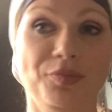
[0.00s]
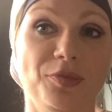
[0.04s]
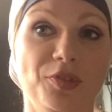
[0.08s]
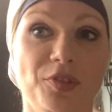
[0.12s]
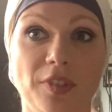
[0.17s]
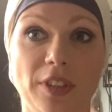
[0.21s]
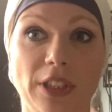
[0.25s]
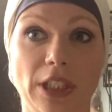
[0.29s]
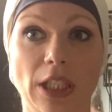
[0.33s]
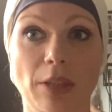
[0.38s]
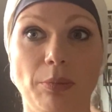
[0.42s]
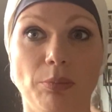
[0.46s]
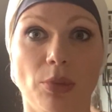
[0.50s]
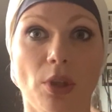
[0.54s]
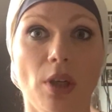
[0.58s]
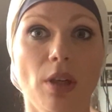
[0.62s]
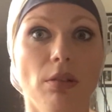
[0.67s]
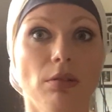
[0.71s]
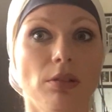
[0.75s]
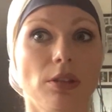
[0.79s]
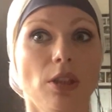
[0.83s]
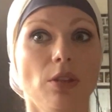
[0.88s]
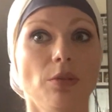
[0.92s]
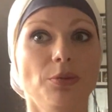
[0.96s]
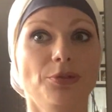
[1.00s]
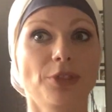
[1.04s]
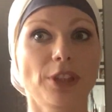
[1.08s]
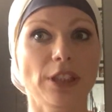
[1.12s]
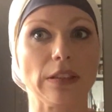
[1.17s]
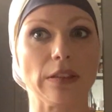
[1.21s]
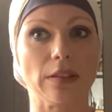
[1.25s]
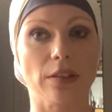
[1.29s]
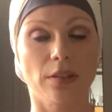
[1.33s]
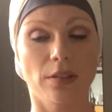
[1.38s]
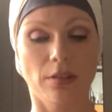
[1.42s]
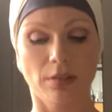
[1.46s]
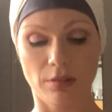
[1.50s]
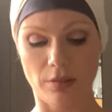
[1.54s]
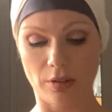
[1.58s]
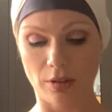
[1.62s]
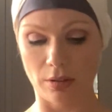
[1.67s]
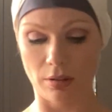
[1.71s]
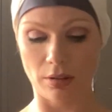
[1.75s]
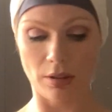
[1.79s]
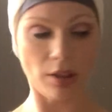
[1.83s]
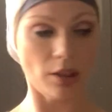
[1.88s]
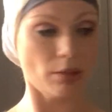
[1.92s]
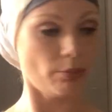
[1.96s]
if it ain't broke, don't fix it.
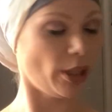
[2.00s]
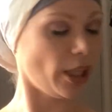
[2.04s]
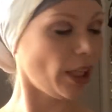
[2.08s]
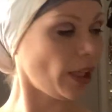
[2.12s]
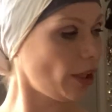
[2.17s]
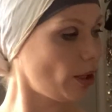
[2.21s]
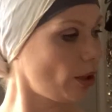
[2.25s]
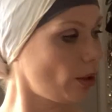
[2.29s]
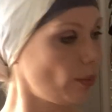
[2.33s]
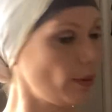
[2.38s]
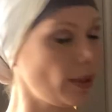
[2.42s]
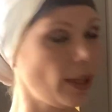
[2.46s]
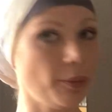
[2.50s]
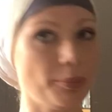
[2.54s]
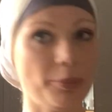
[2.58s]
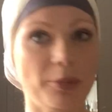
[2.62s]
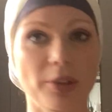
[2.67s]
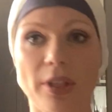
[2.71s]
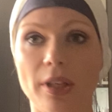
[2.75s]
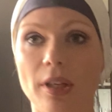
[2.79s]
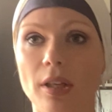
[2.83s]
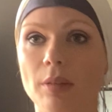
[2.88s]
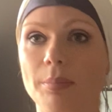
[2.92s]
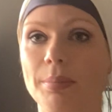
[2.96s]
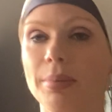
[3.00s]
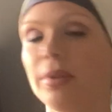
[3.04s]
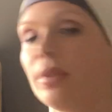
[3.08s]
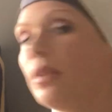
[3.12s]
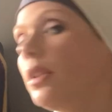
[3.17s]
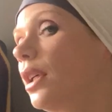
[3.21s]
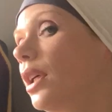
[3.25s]
So I got my hair wrapped up,